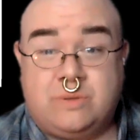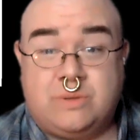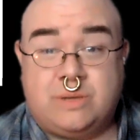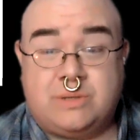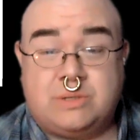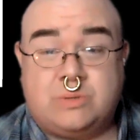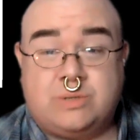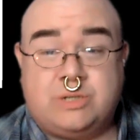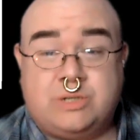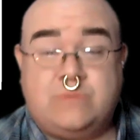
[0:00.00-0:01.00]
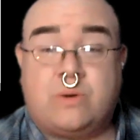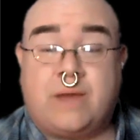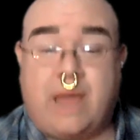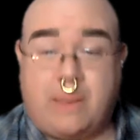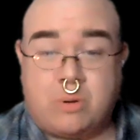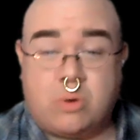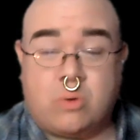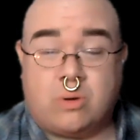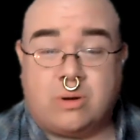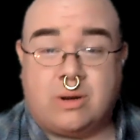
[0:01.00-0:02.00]
of 2022 for
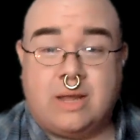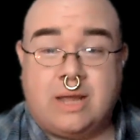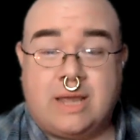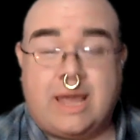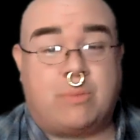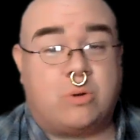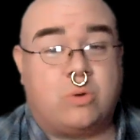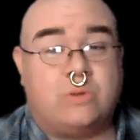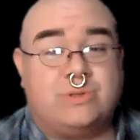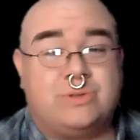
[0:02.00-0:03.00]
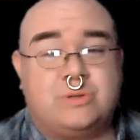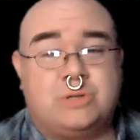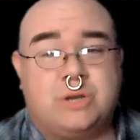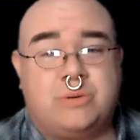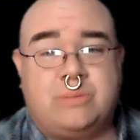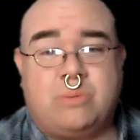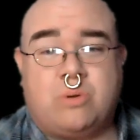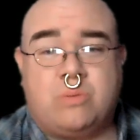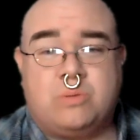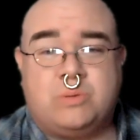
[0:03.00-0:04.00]
Capricorn. Capricorns are those generally
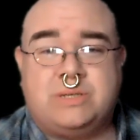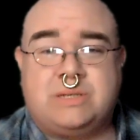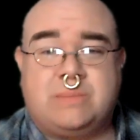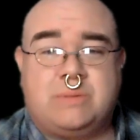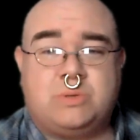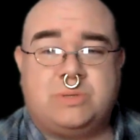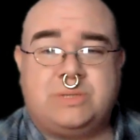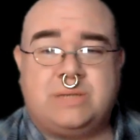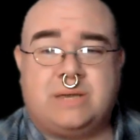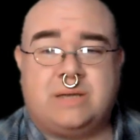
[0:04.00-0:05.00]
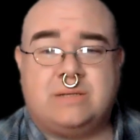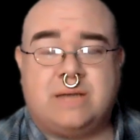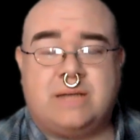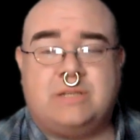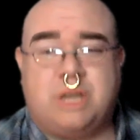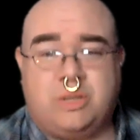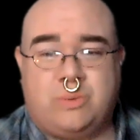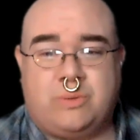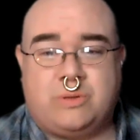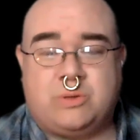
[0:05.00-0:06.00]
born between December the 22nd and
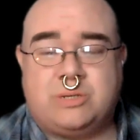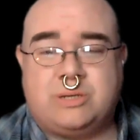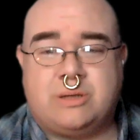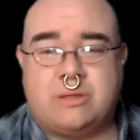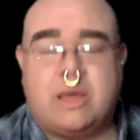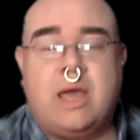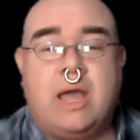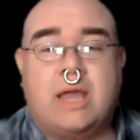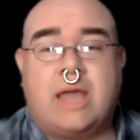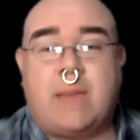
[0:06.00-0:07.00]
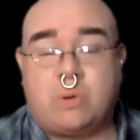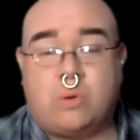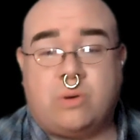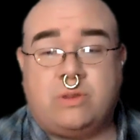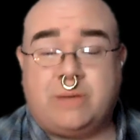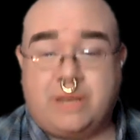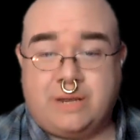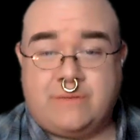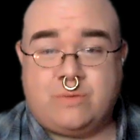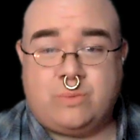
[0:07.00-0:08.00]
January the 20th. Capricorn, at the
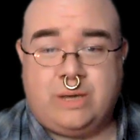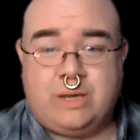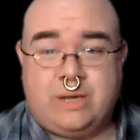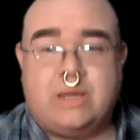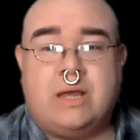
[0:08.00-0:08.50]
beginning of the week,